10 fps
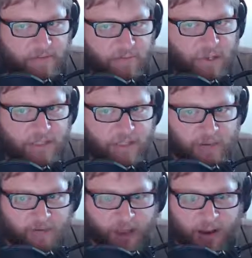
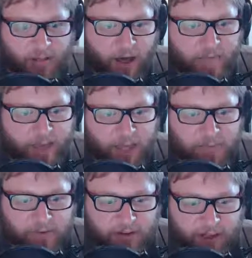recently we've gotten a lot of
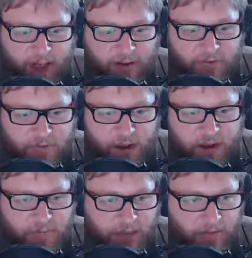games that kind of tried
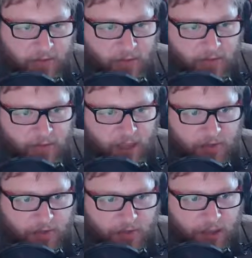to mix those
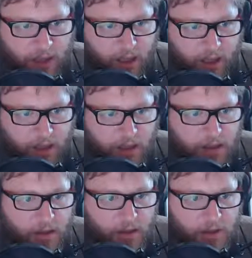things
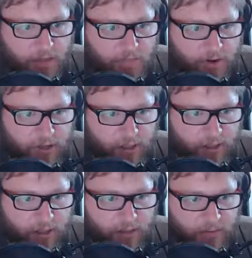pretty
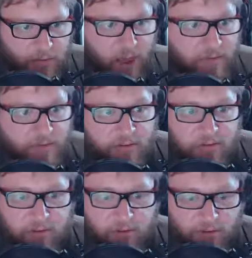tightly.
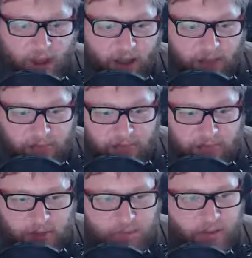Horizon Zero Dawn
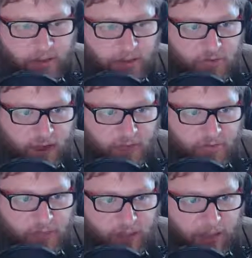definitely tried
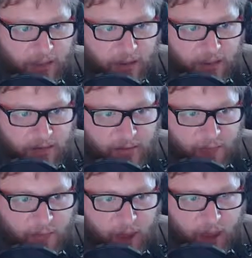to mix it in the
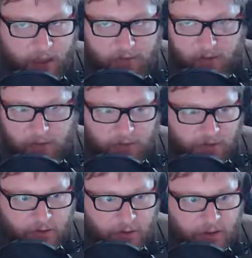same way as
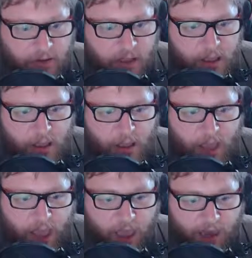Inquisition
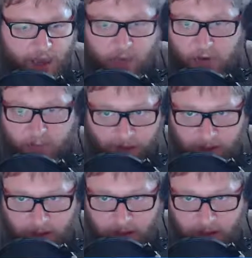and Andromeda,